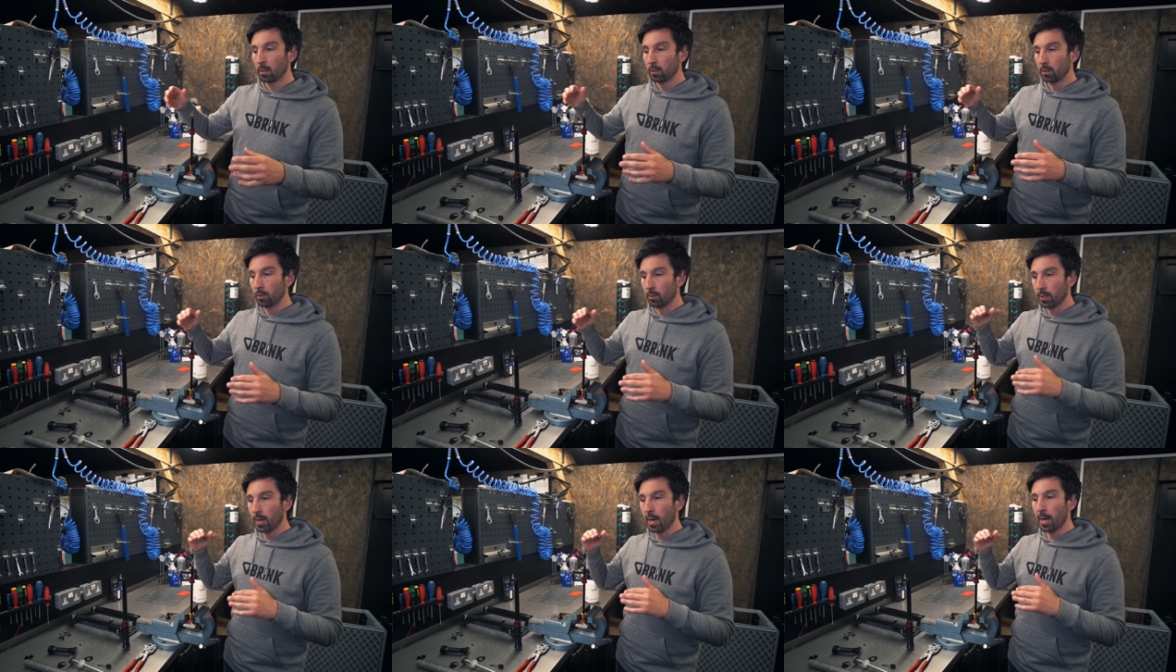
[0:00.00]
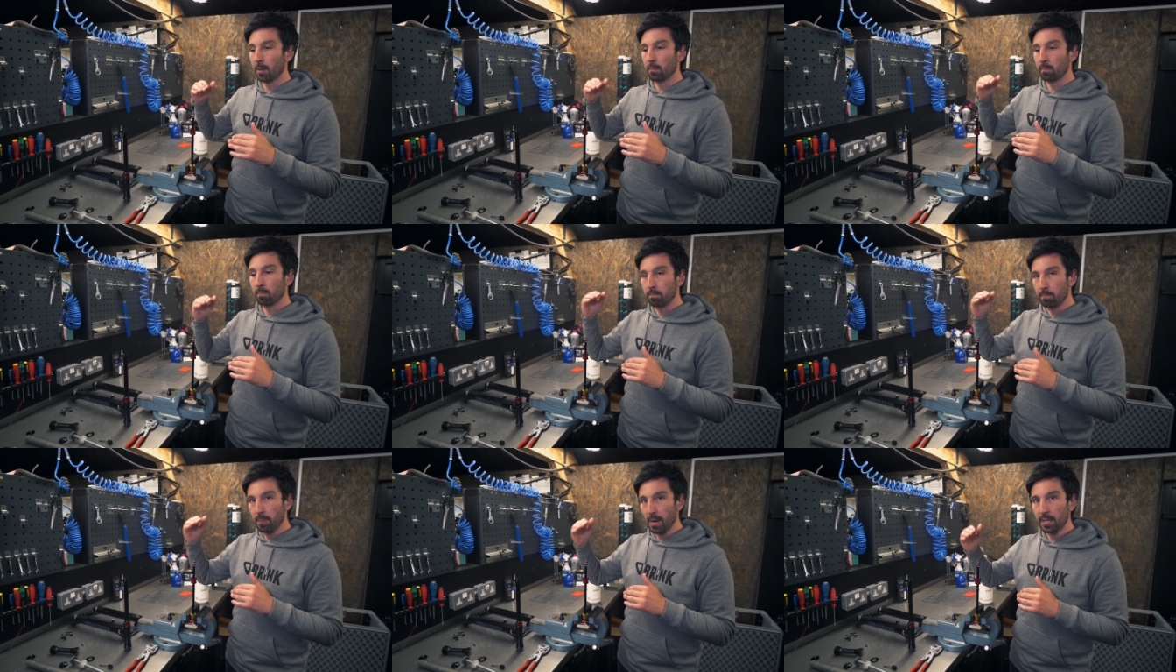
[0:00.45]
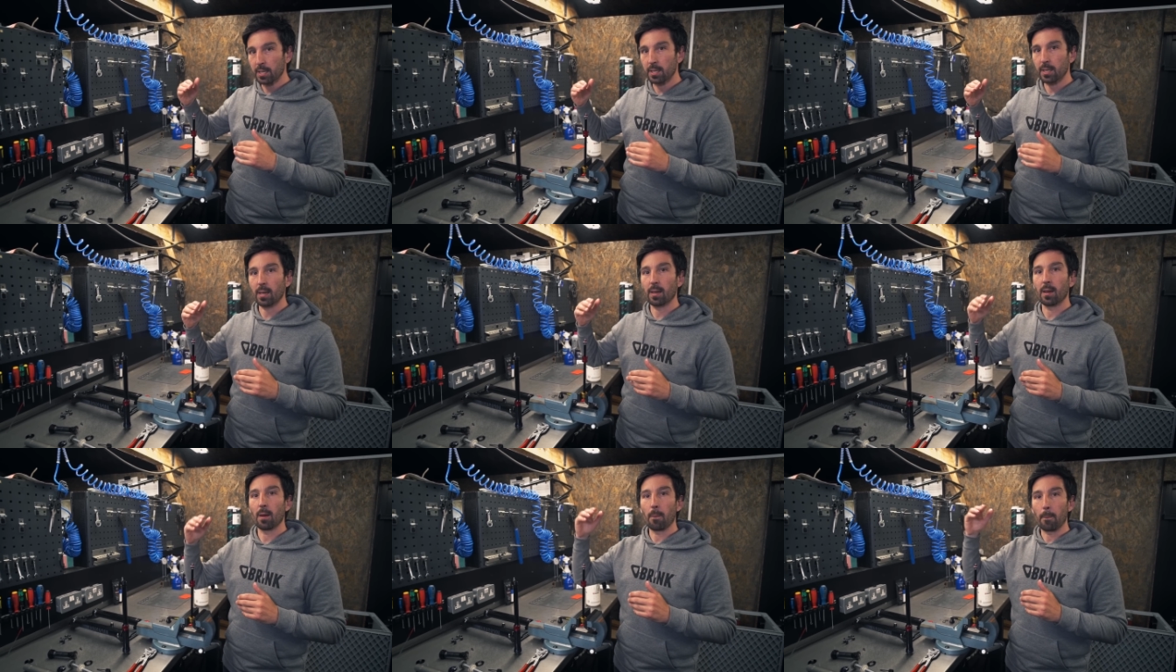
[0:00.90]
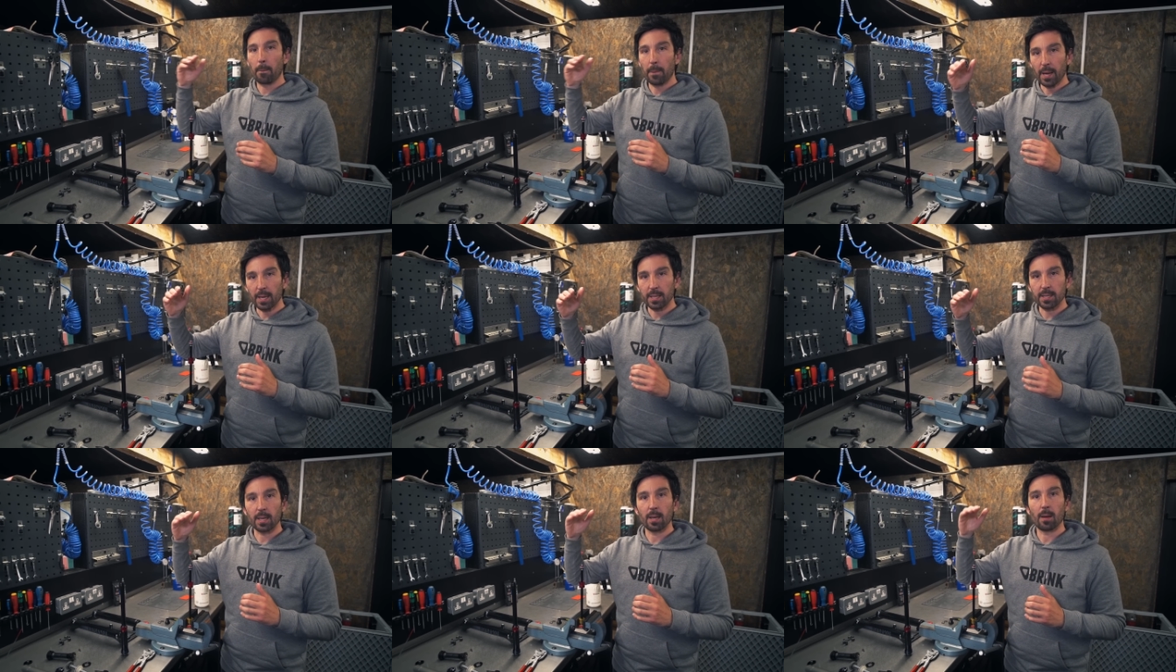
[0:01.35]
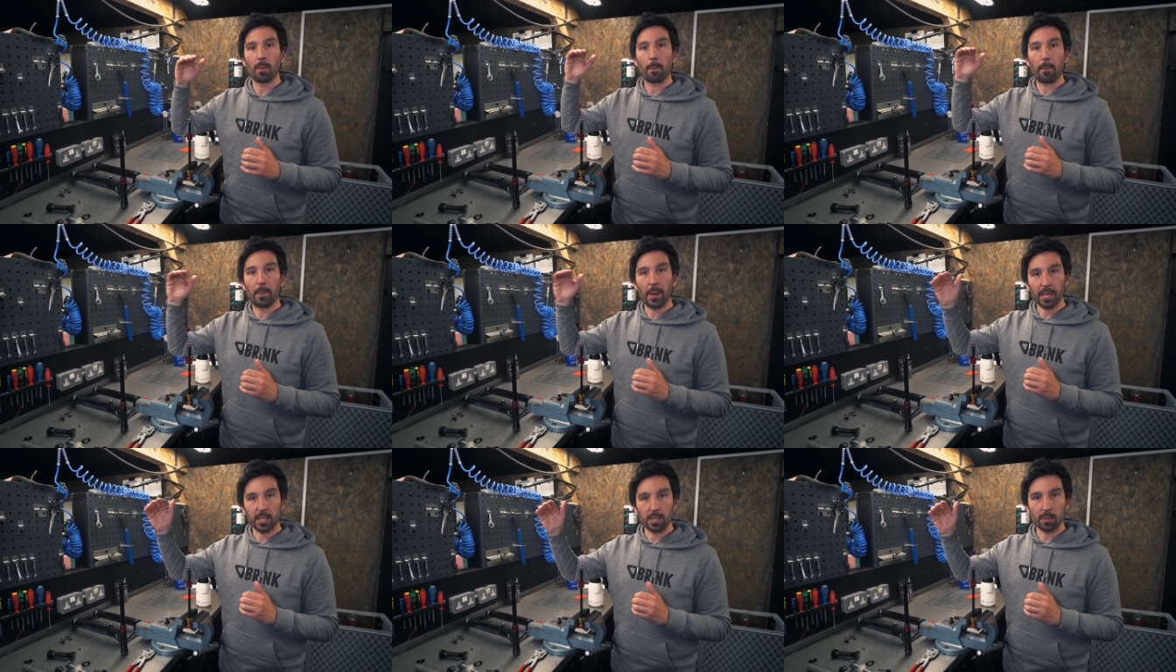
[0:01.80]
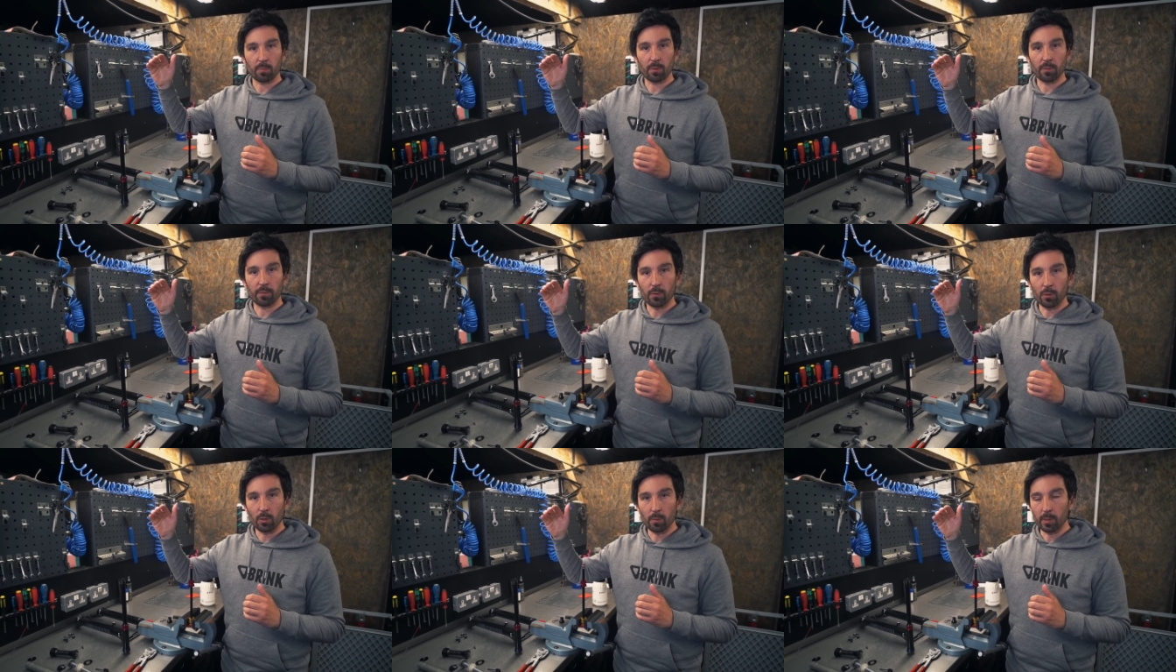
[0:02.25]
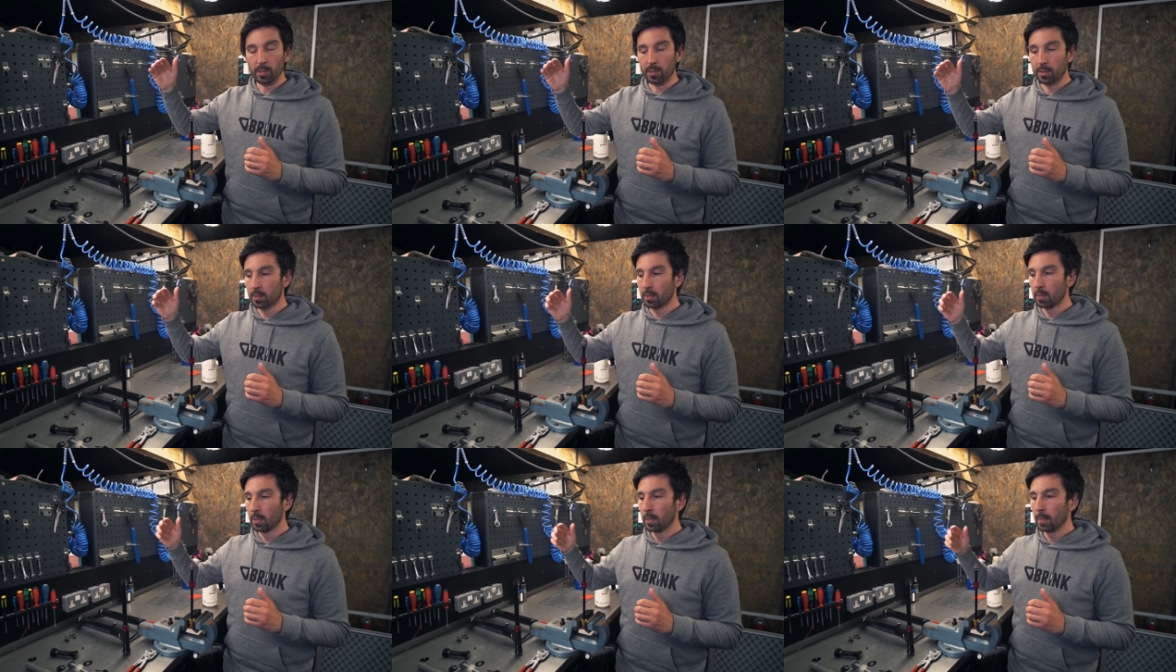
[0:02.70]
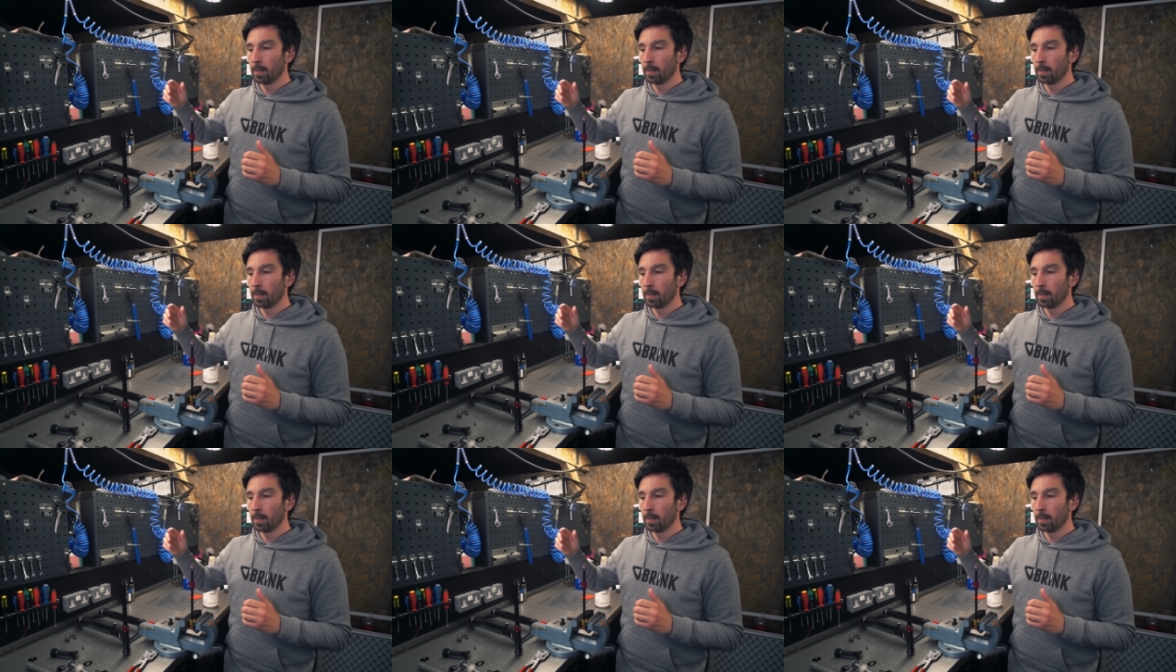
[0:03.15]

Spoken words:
you're getting better and better and better performance.